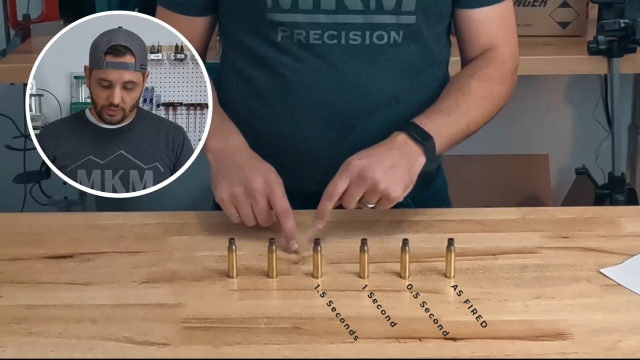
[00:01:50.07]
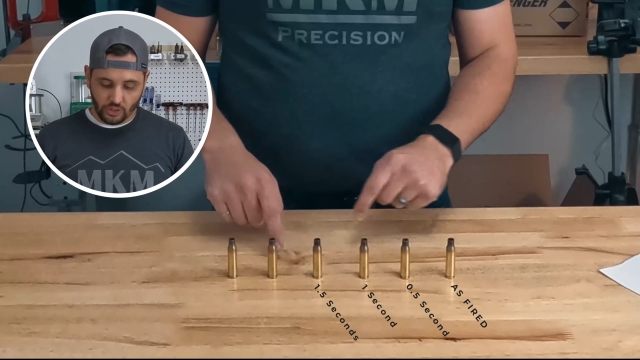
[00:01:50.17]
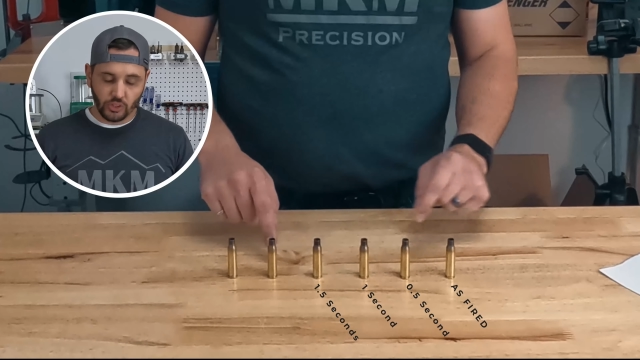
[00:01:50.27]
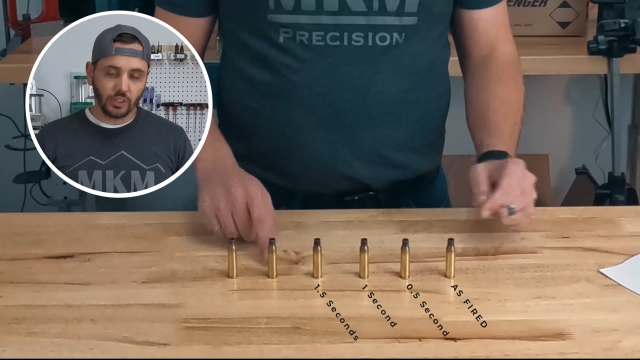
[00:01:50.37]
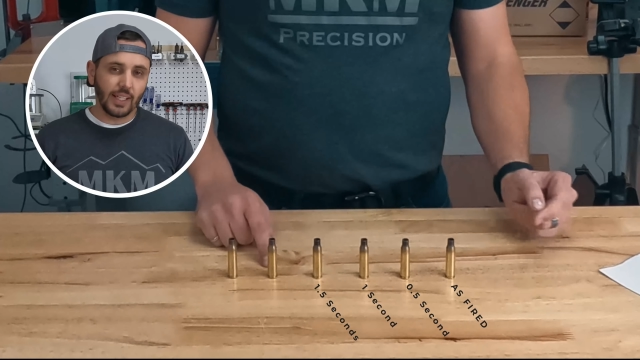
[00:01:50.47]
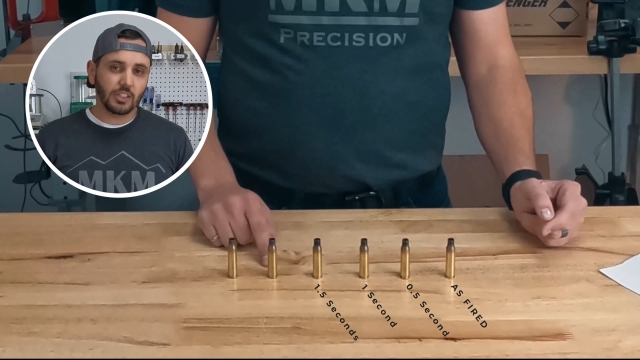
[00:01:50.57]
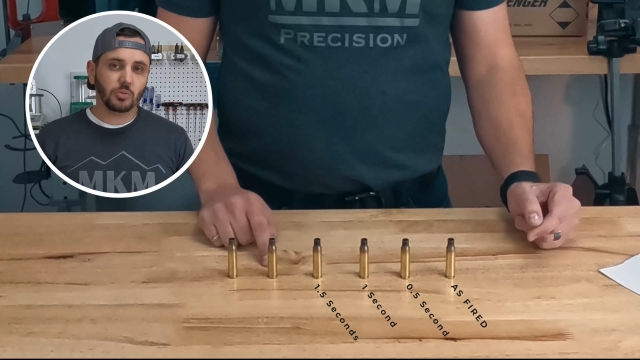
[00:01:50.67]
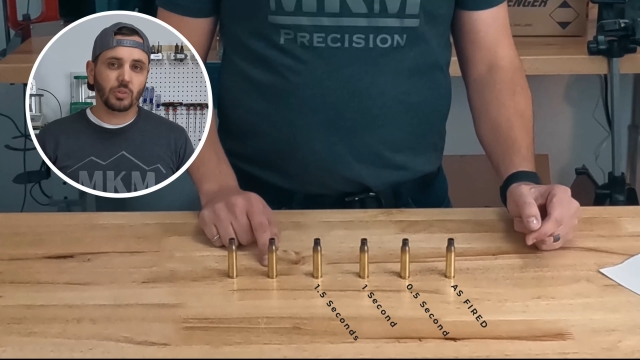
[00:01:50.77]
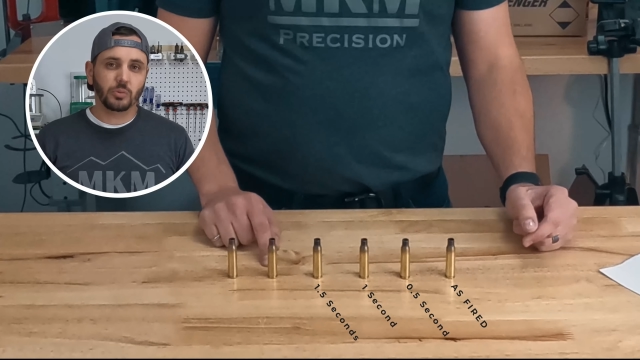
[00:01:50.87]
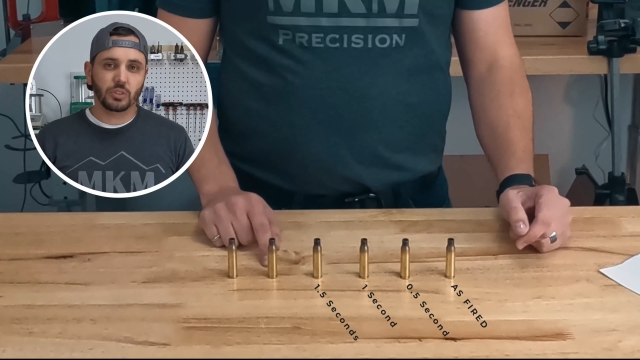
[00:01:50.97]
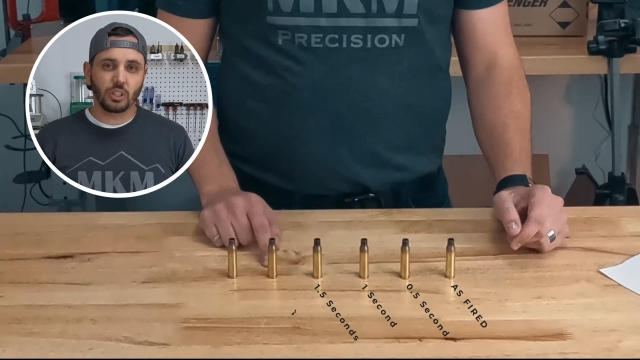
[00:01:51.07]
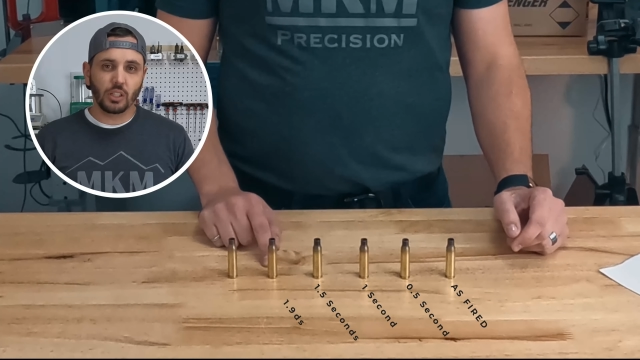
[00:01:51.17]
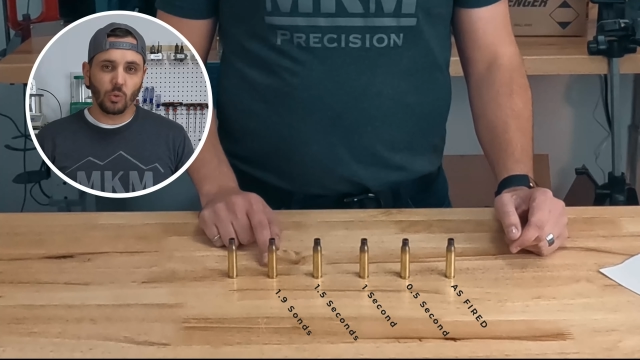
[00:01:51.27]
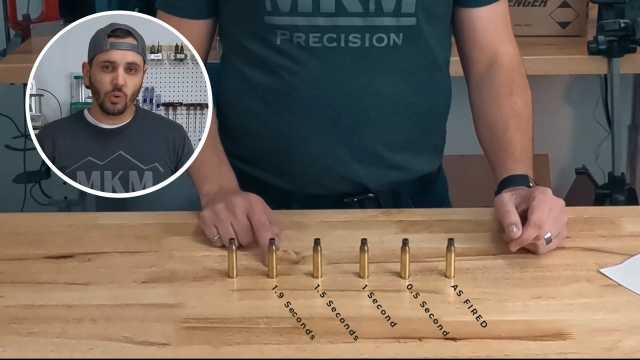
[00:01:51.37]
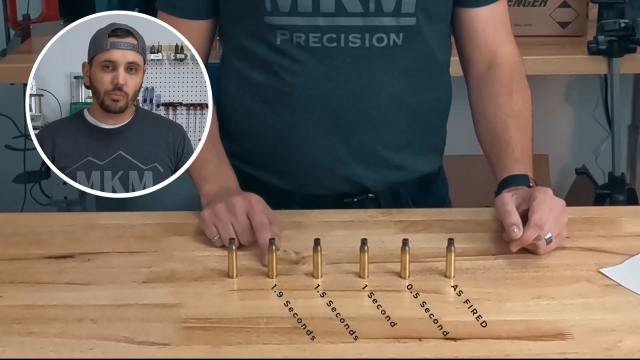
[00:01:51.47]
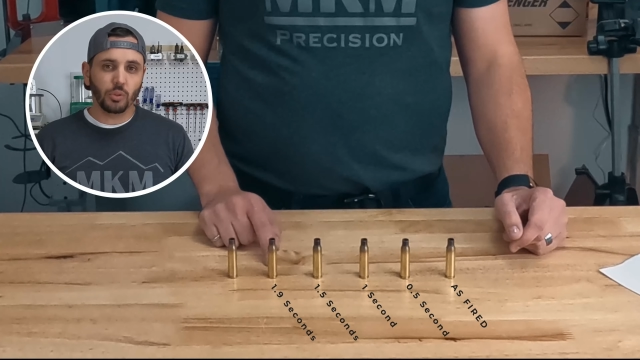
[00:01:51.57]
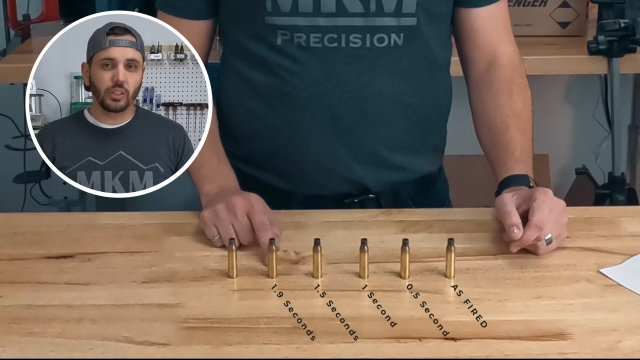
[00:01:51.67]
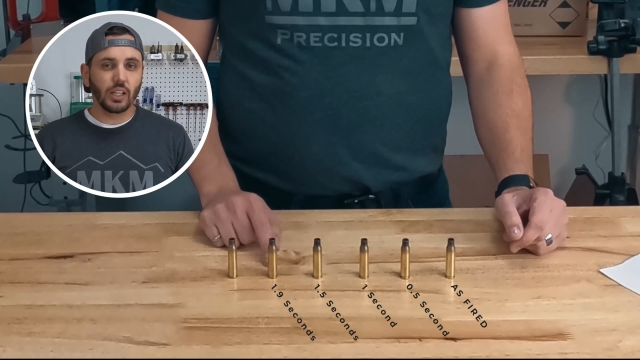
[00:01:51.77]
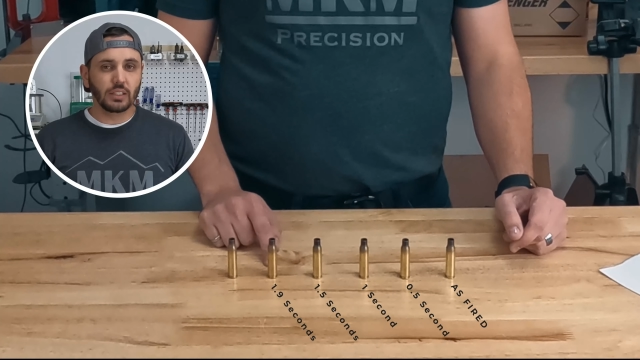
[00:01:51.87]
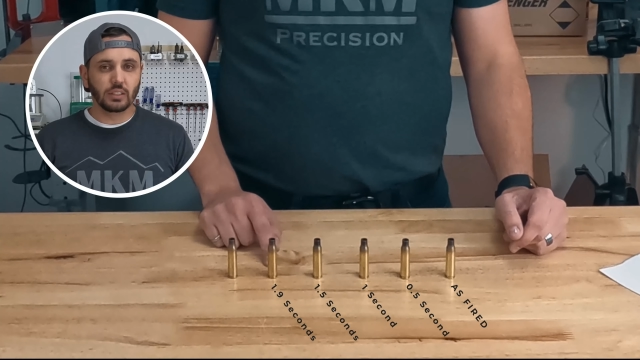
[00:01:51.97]
And then the last one was done at
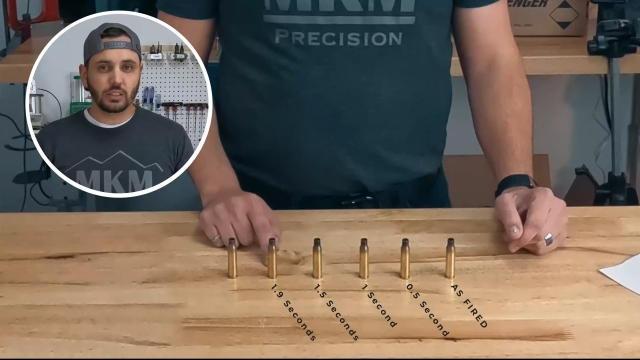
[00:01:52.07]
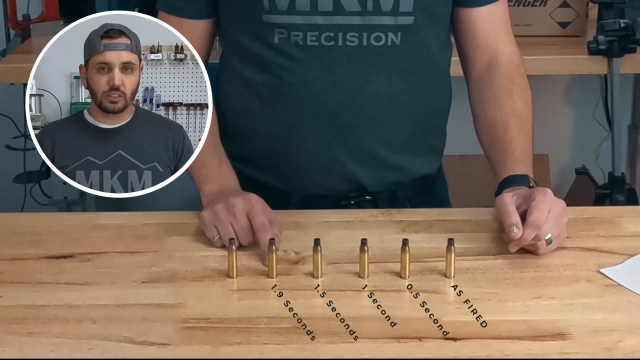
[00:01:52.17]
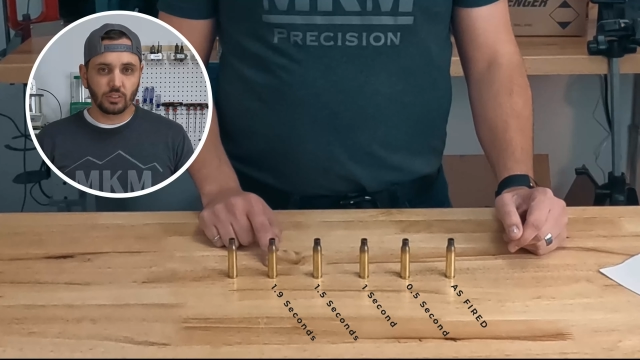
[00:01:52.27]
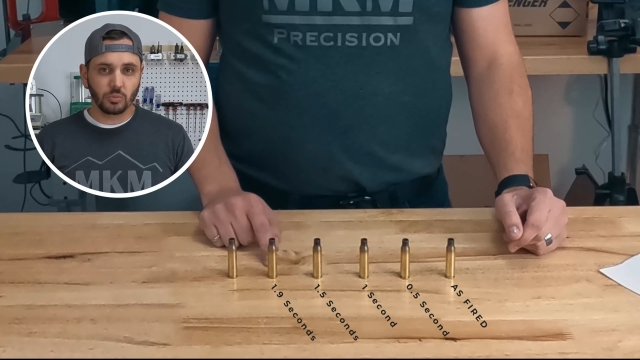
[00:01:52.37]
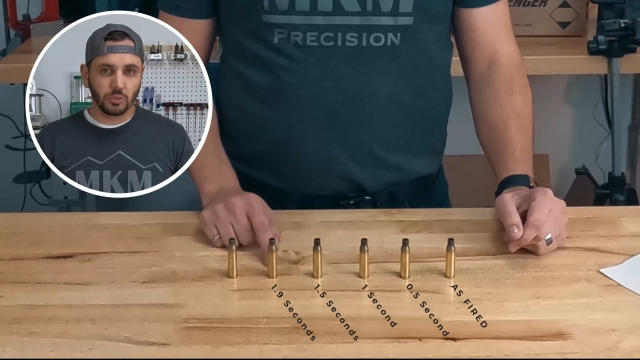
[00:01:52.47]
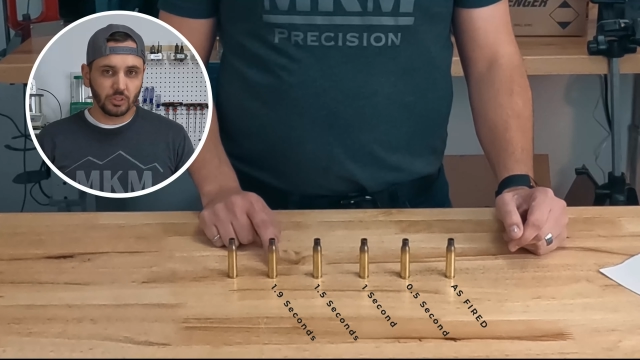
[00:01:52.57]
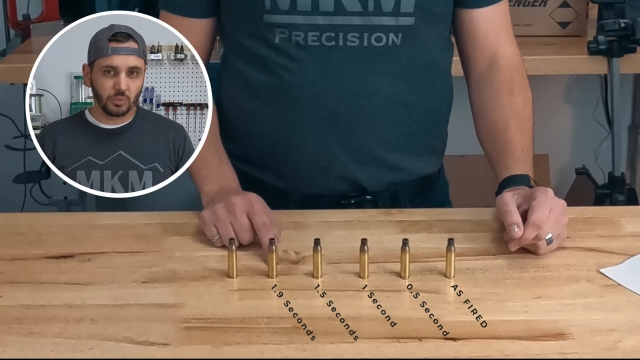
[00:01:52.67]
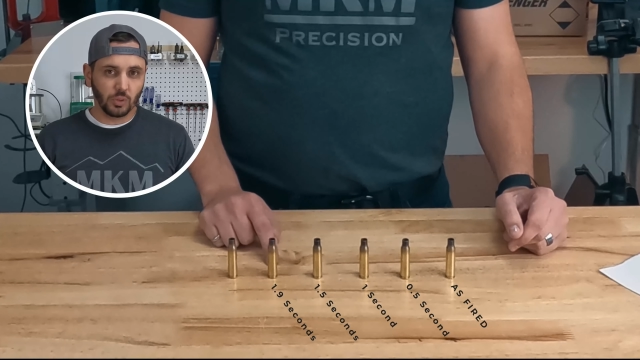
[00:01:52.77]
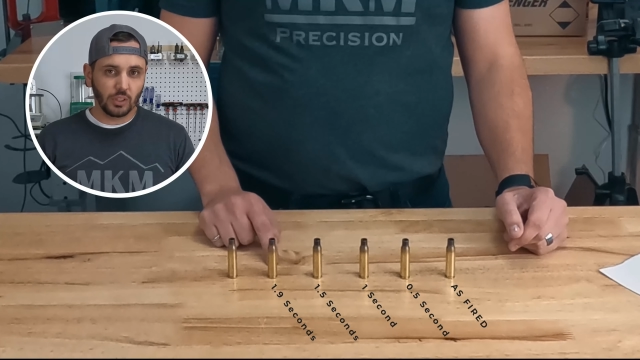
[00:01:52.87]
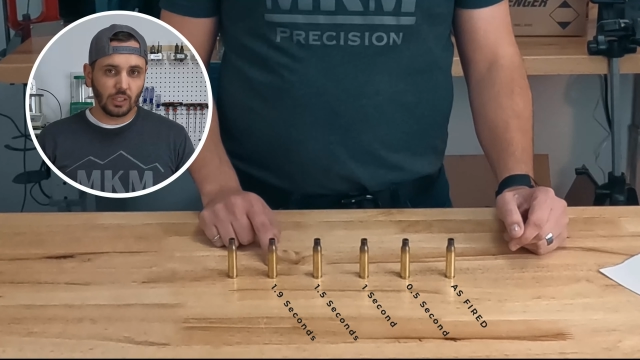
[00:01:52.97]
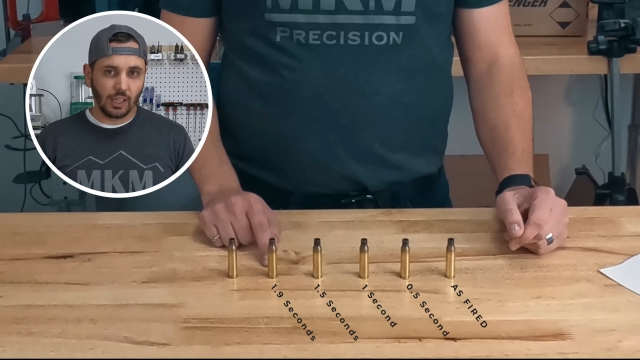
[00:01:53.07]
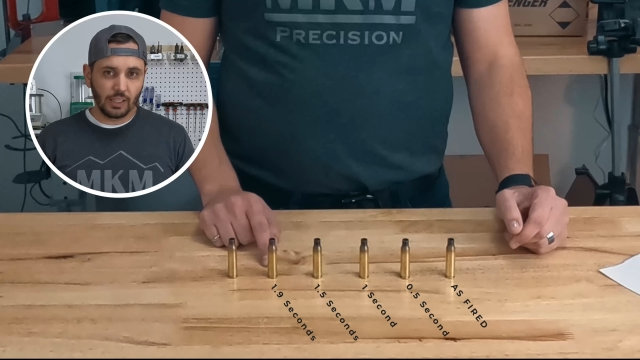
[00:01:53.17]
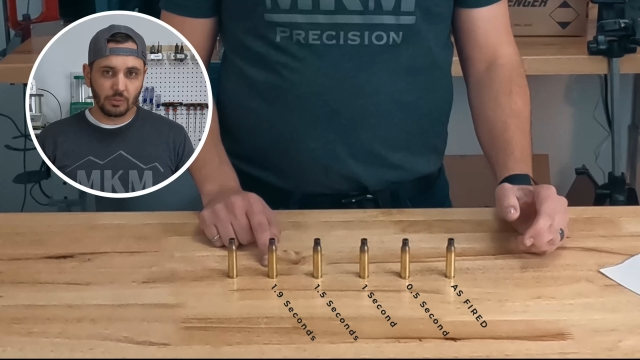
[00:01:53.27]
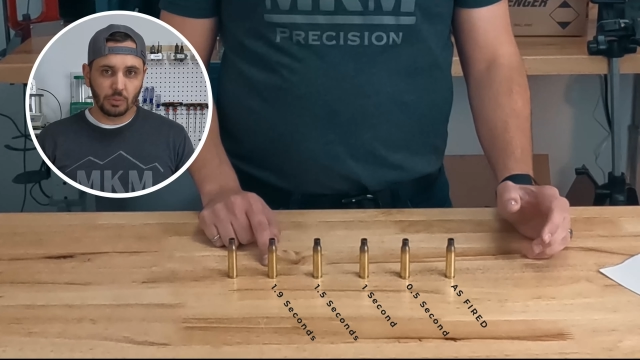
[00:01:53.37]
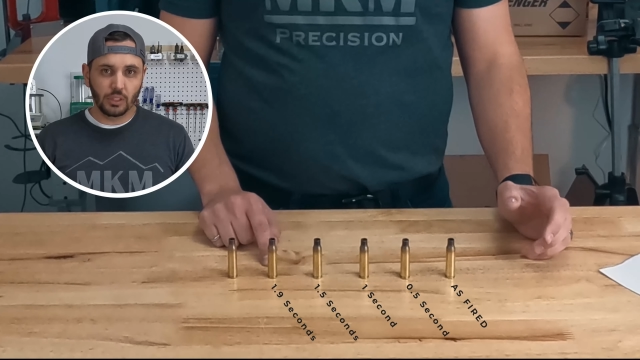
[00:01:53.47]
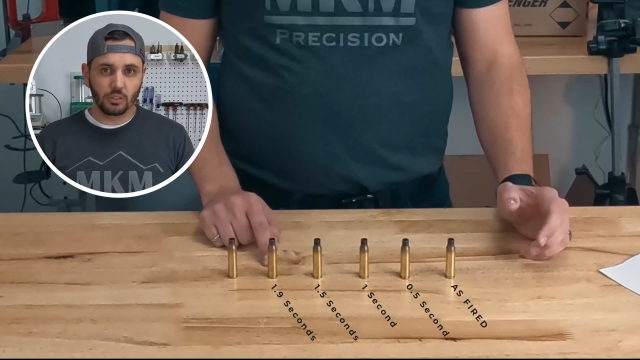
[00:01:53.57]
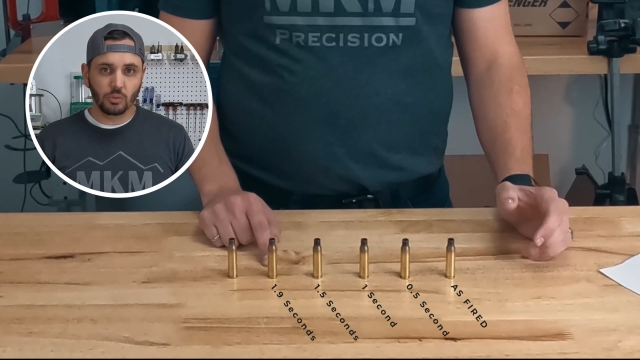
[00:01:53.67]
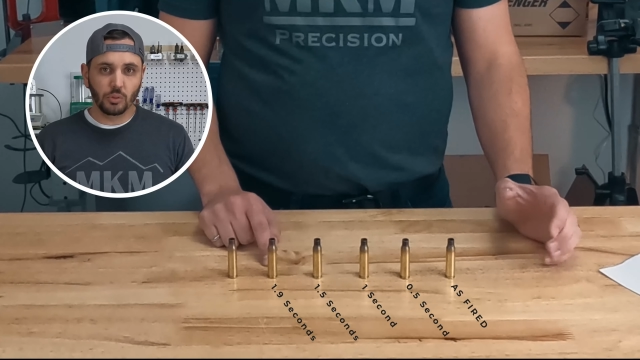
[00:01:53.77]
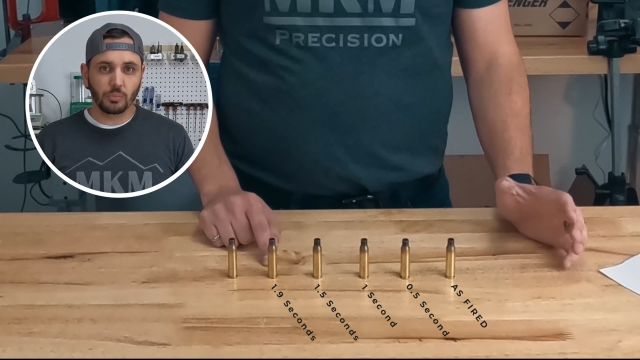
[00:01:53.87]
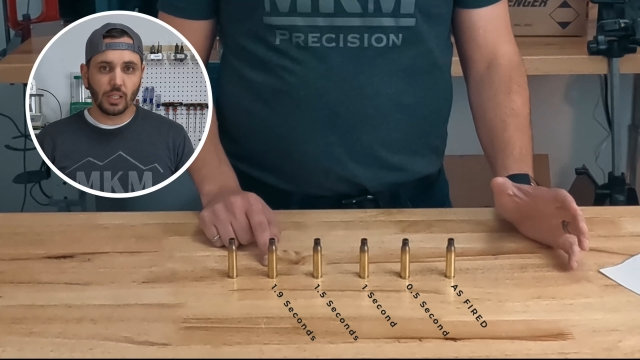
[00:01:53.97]
1.9 seconds, which is where I had been
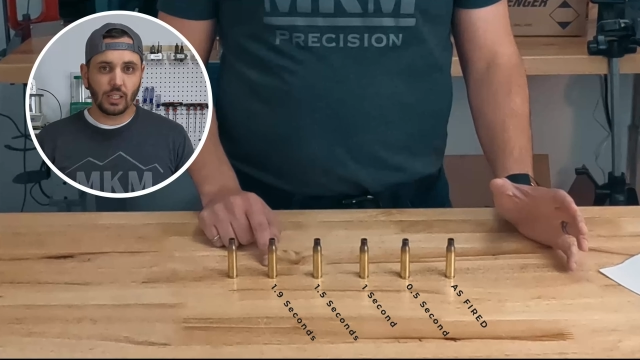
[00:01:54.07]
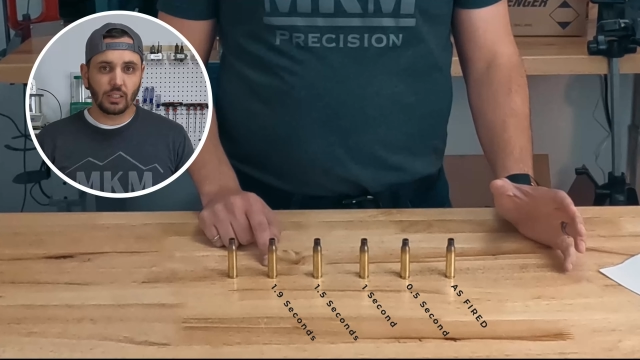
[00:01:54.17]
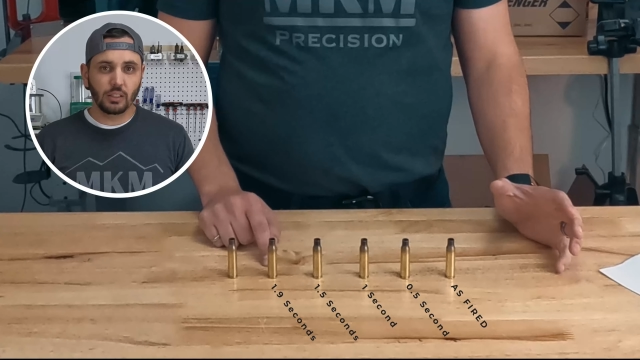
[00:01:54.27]
doing my